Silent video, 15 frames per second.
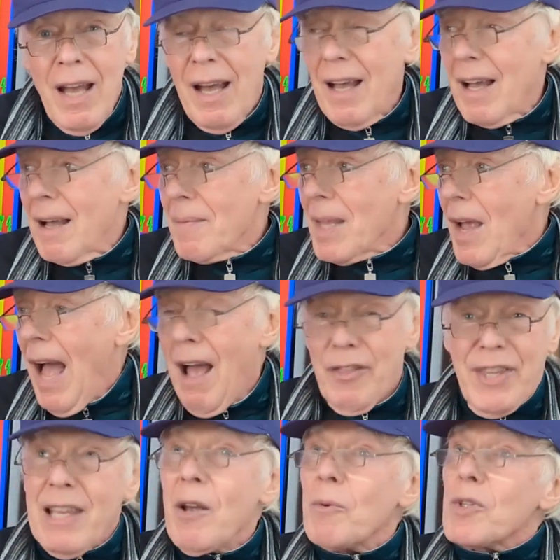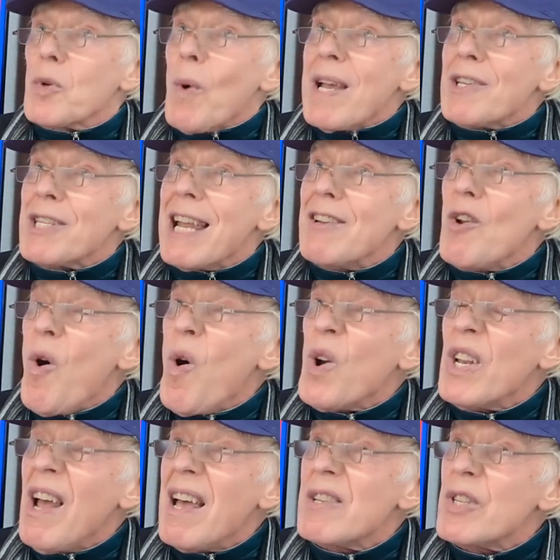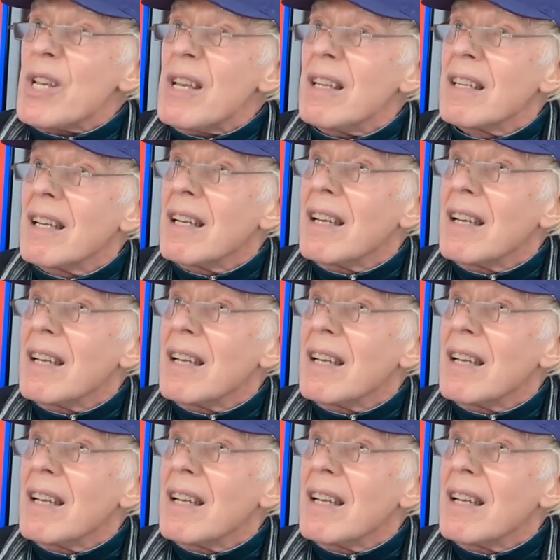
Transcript: I think it was West End organiser.